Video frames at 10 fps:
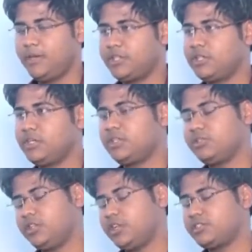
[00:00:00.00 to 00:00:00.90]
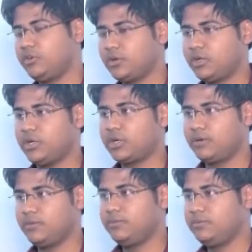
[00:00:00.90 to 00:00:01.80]
I think it, there is more
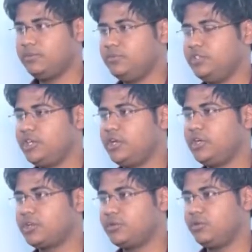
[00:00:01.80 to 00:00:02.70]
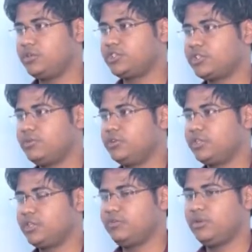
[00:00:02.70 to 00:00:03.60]
uh, G A related questions,
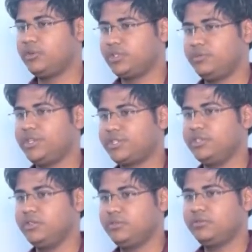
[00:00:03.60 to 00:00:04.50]
more than even more than B S C.